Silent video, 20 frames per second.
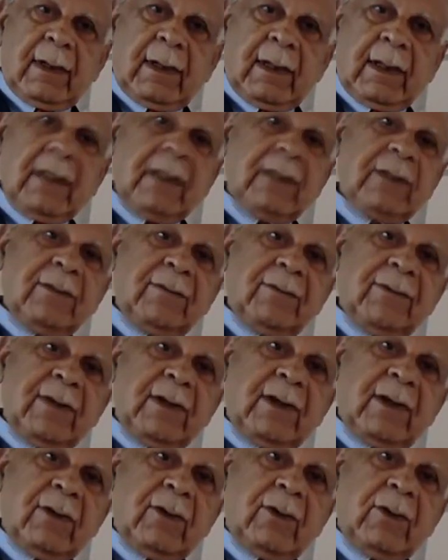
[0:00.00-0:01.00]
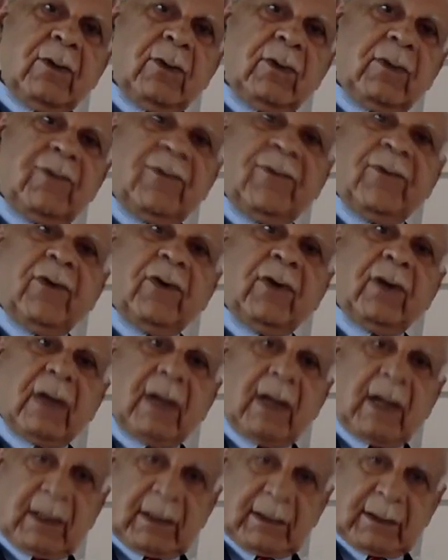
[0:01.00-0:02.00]
in his opinion, to do the
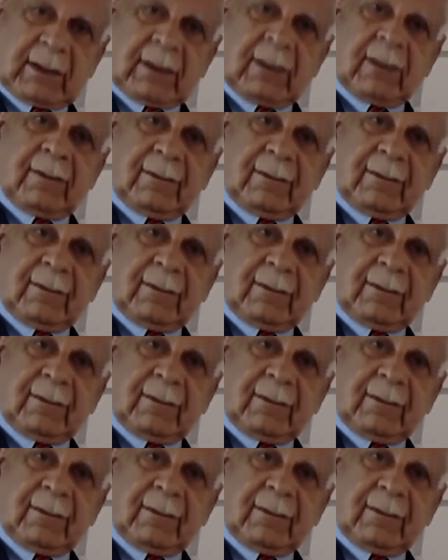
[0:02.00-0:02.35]
forecast